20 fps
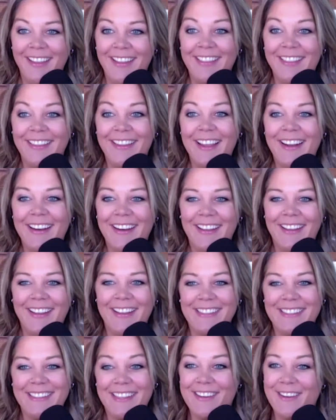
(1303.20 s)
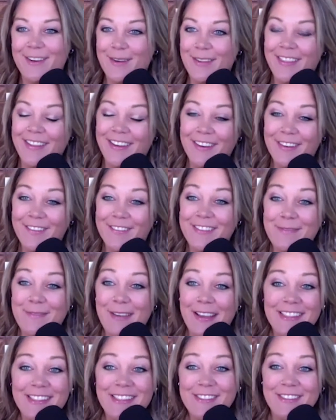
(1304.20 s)
enlighten us yeah. on your thought of I
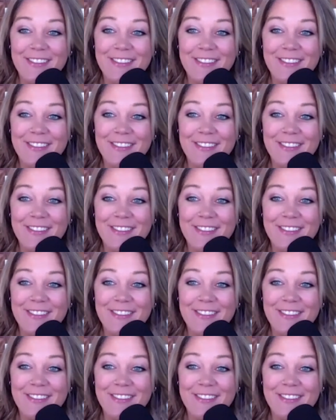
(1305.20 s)
Matt mean,